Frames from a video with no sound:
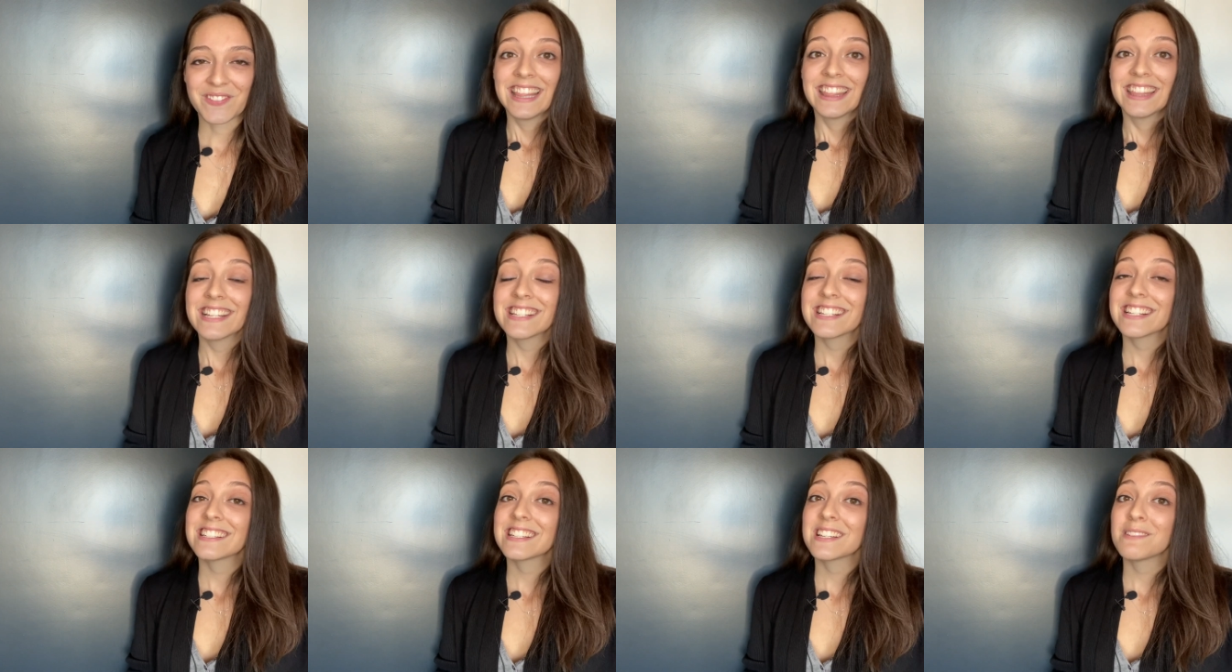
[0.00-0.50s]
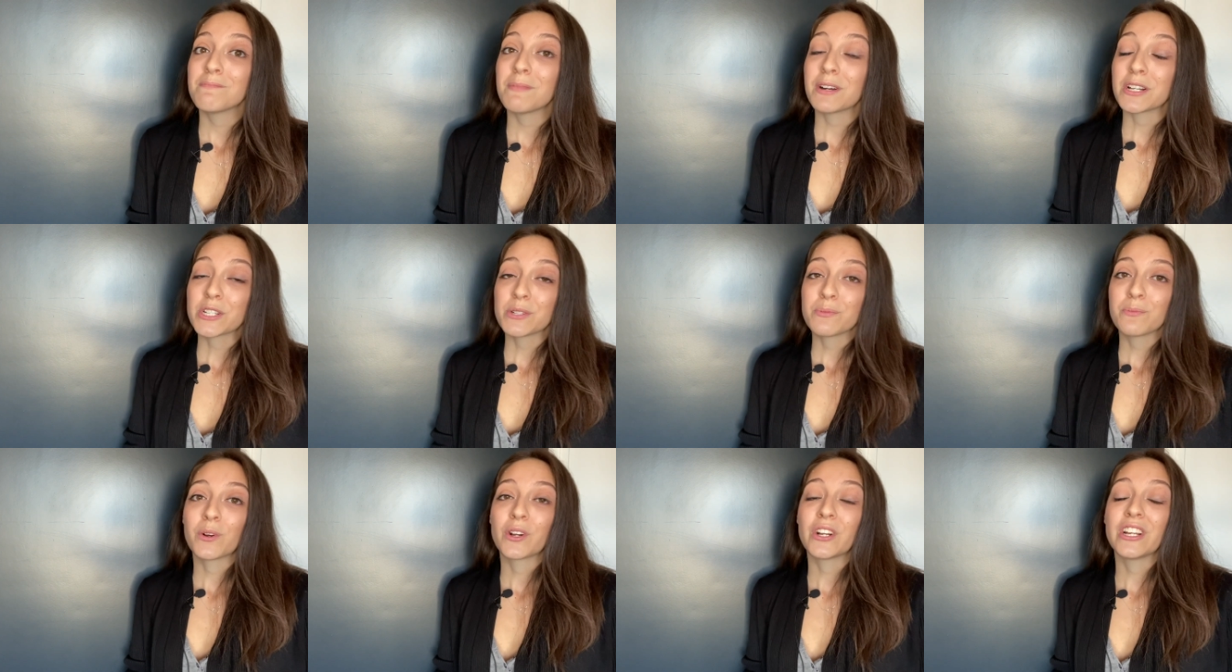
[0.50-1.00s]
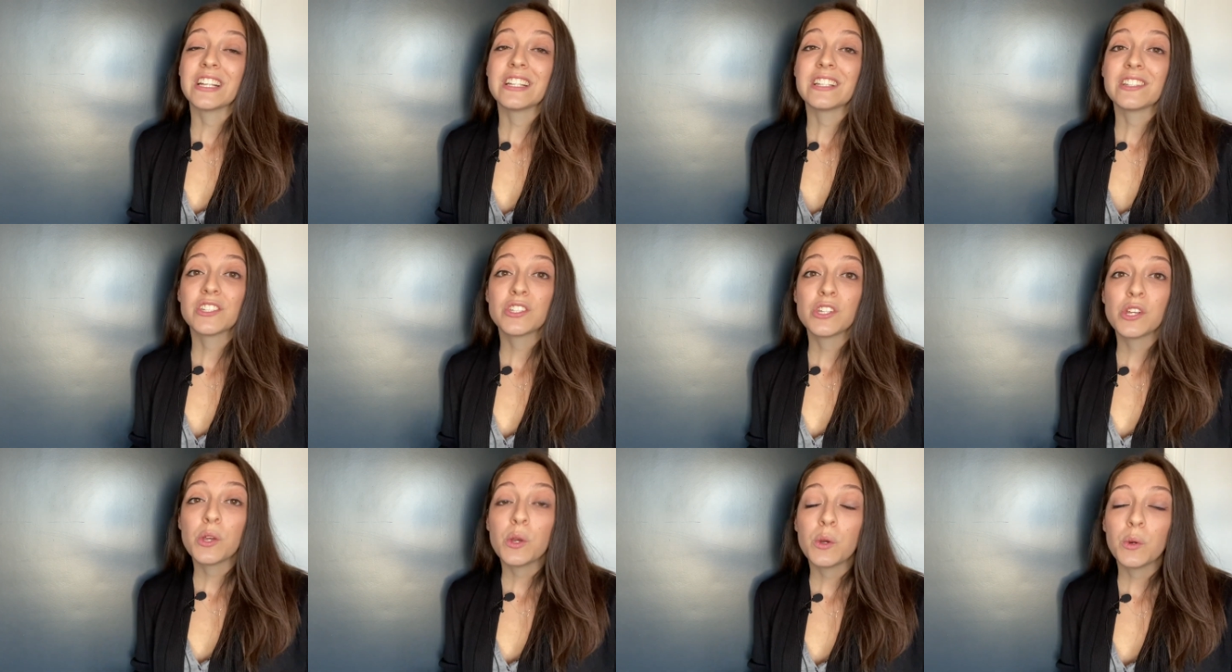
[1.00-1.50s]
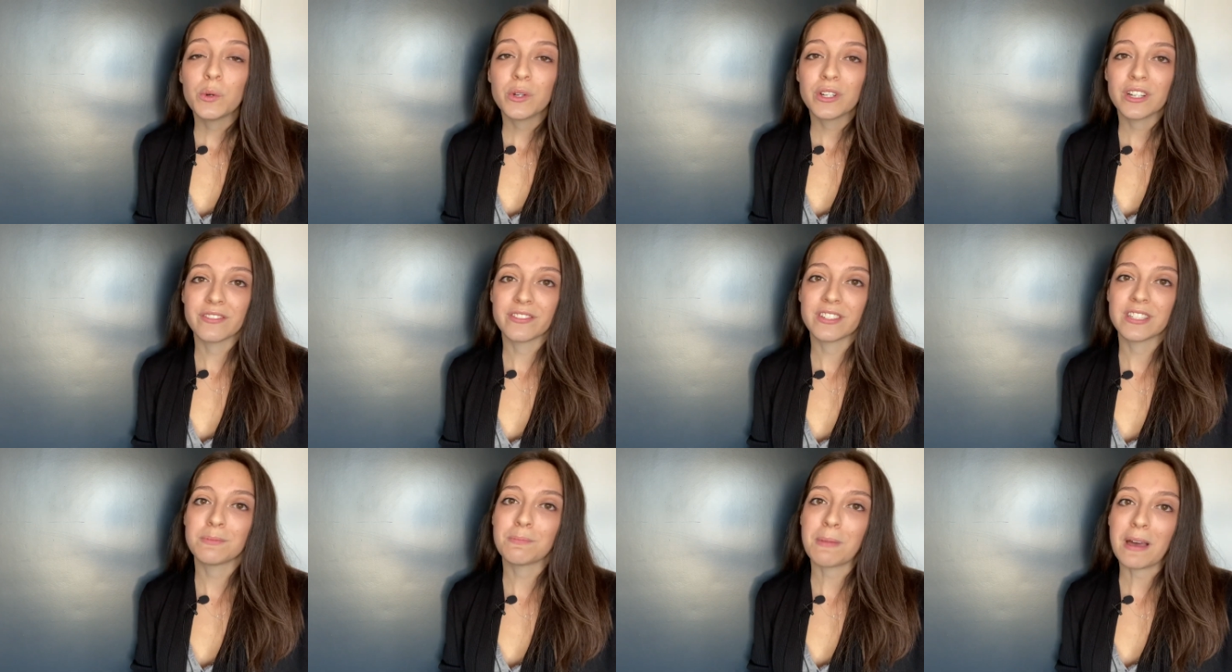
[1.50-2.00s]
This is a much more
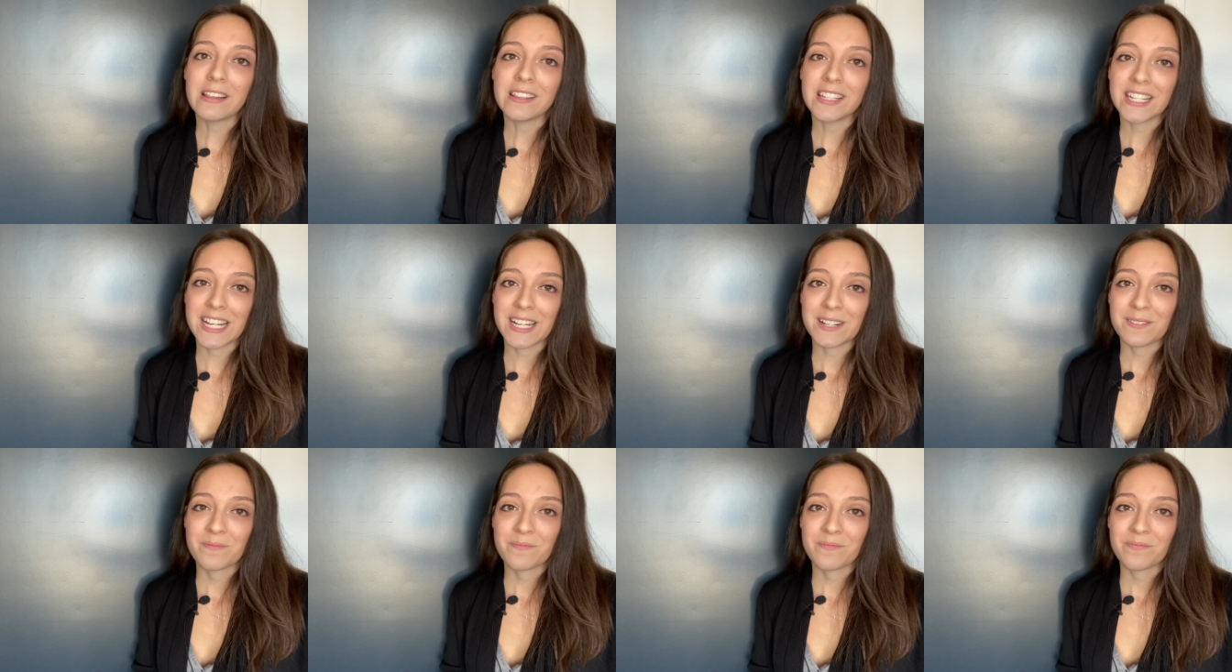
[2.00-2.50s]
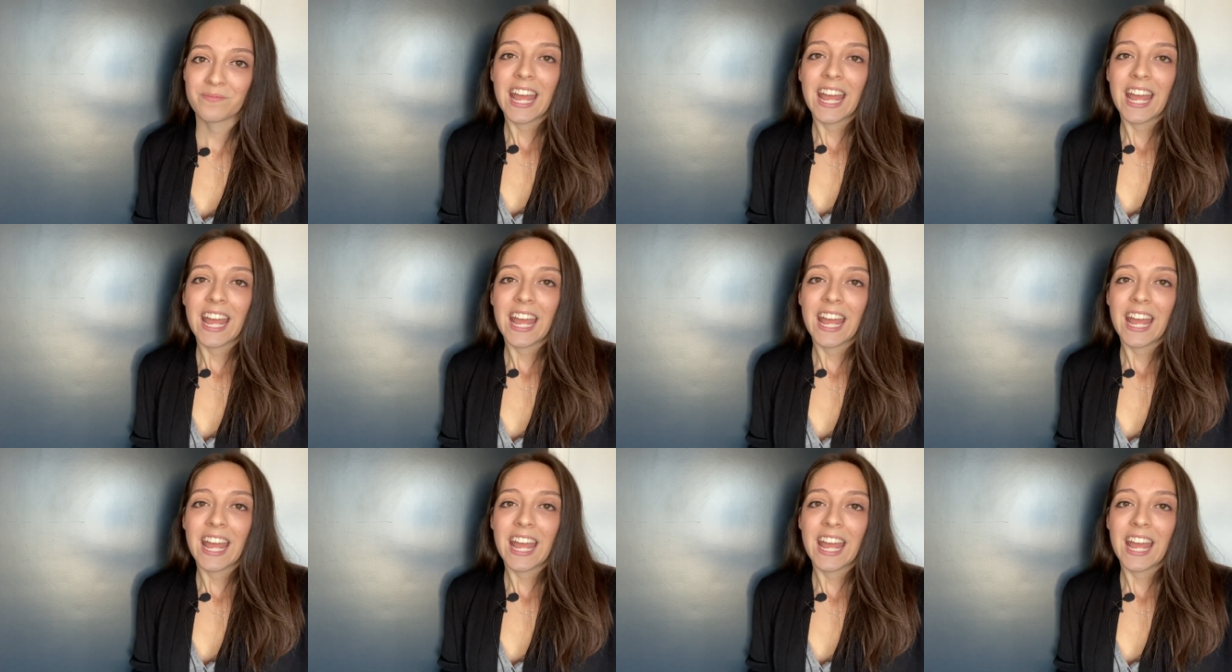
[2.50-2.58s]
intuitive spelling.